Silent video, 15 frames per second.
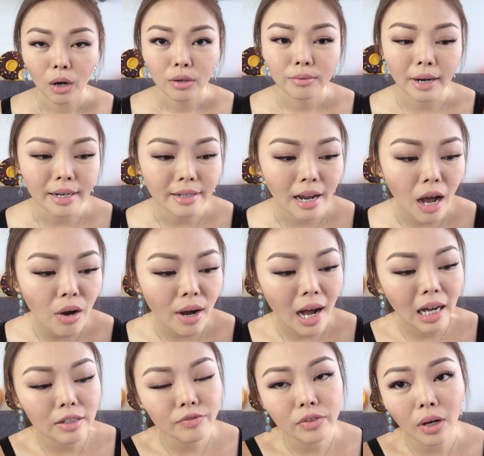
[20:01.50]
Right now
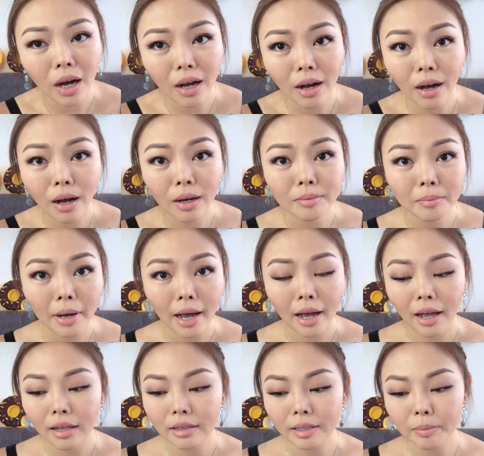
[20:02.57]
I've got on
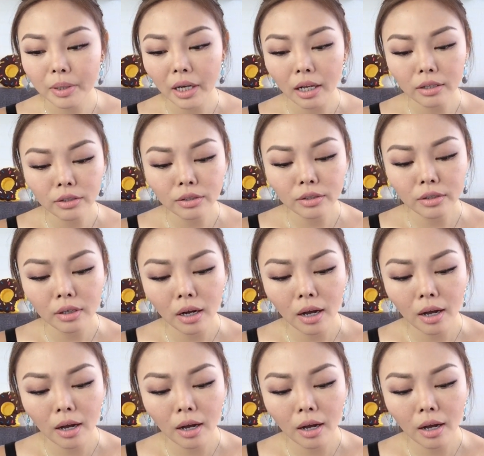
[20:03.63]
my lip color,